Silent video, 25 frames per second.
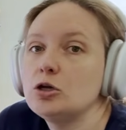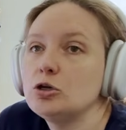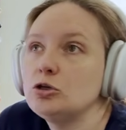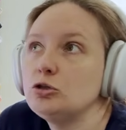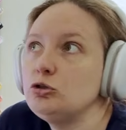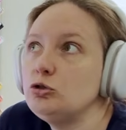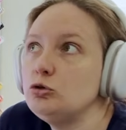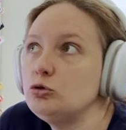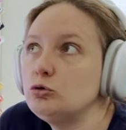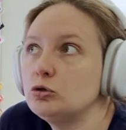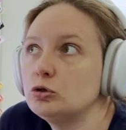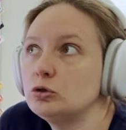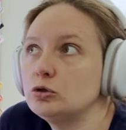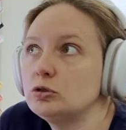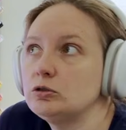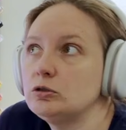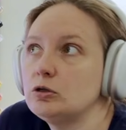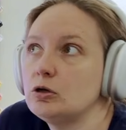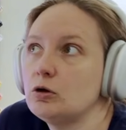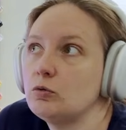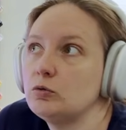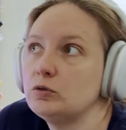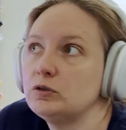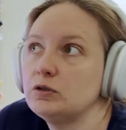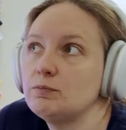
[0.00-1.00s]
You could
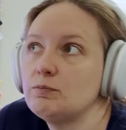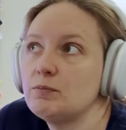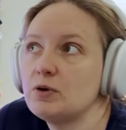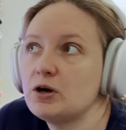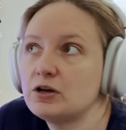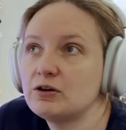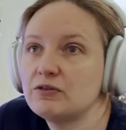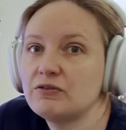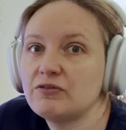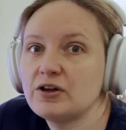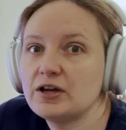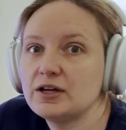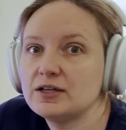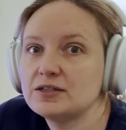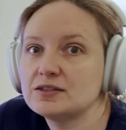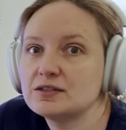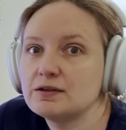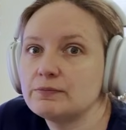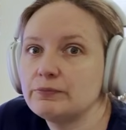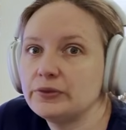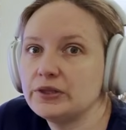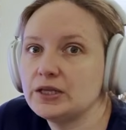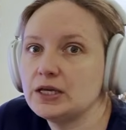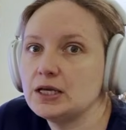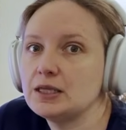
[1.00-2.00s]
go in and modify
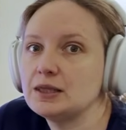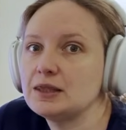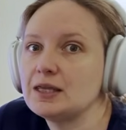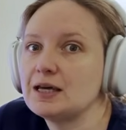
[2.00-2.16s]
something.